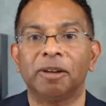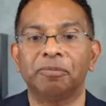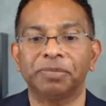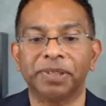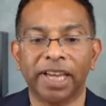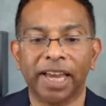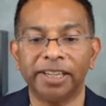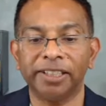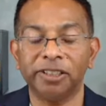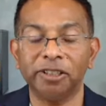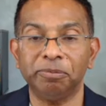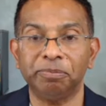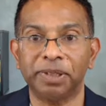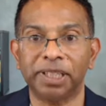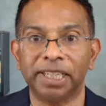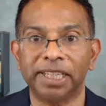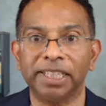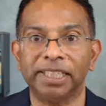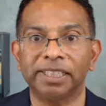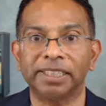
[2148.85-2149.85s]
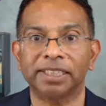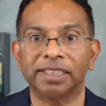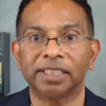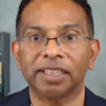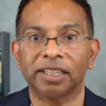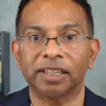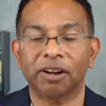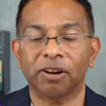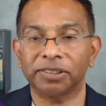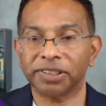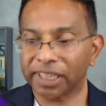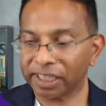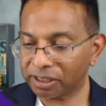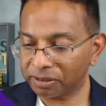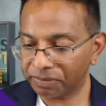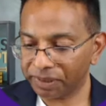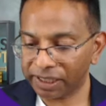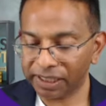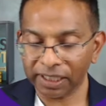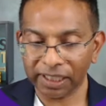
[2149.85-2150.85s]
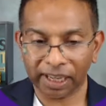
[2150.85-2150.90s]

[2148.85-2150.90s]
can you please contact me?